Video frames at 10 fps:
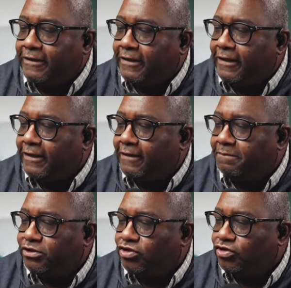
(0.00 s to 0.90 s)

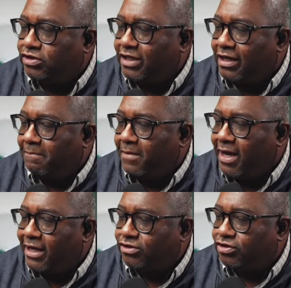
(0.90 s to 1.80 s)
But you just got to
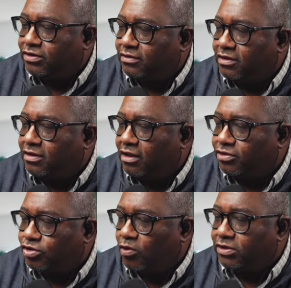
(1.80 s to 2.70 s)
match the color
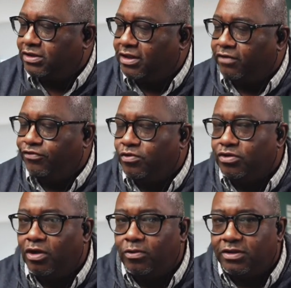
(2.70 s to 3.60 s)
source. And if you
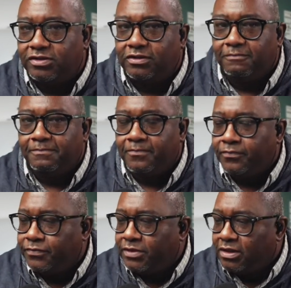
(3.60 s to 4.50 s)
notice,
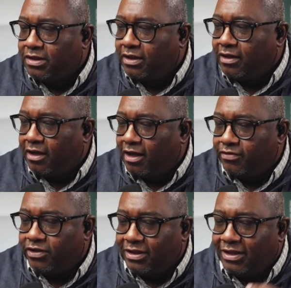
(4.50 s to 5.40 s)

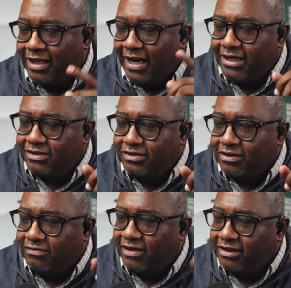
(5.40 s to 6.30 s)
the light
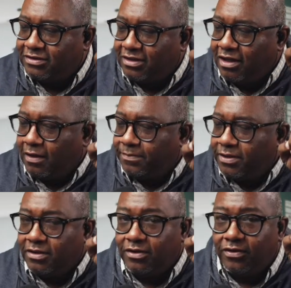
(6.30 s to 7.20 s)
that is up
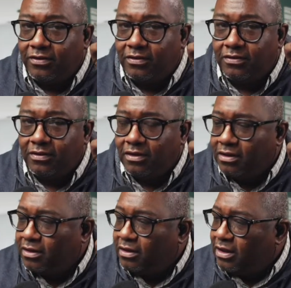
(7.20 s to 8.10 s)
here
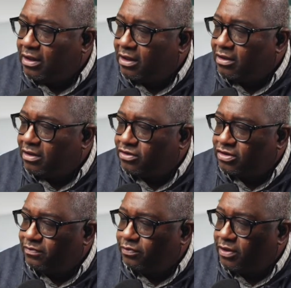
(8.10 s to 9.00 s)
looks to
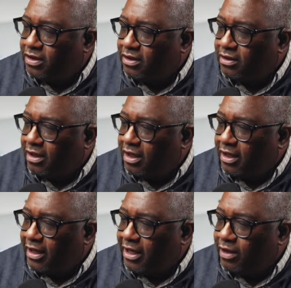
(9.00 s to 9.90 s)
be
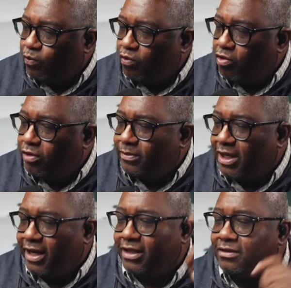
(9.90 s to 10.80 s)
a warm
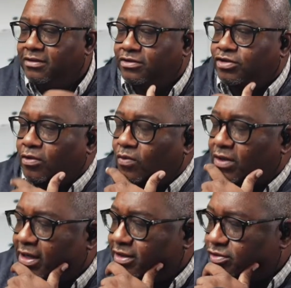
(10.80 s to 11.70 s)
light. So what
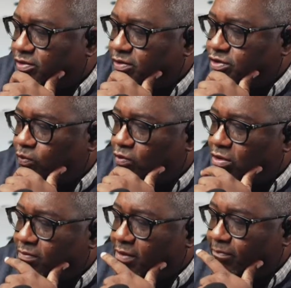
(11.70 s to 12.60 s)
I could do is
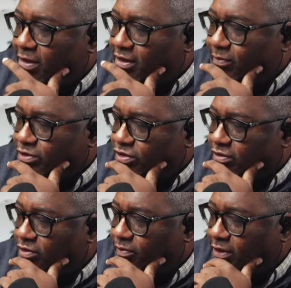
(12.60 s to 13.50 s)
warm up my image a
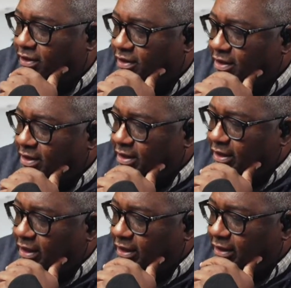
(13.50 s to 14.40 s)
little bit,
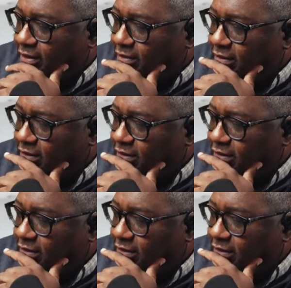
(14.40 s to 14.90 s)
and